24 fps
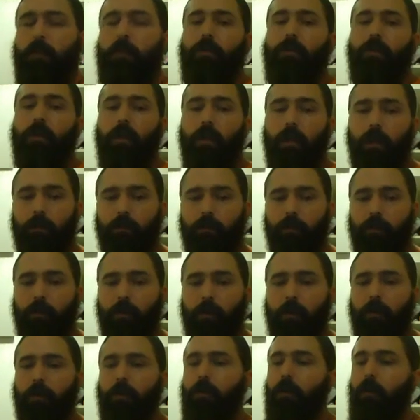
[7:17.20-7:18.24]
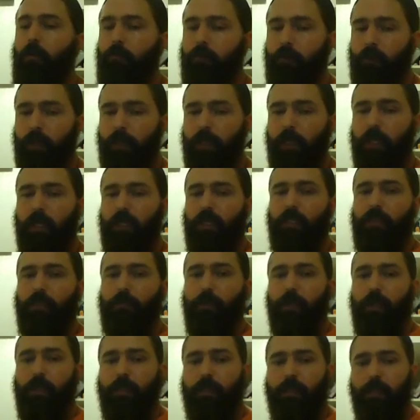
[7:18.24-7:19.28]
So I love you all, and hopefully that
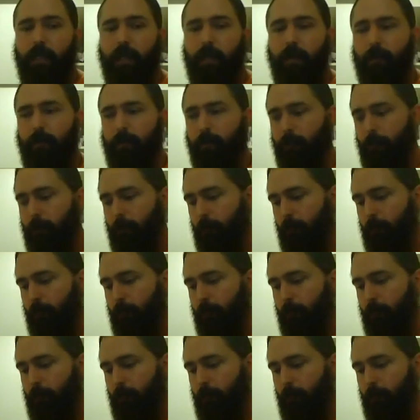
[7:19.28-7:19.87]
explains that.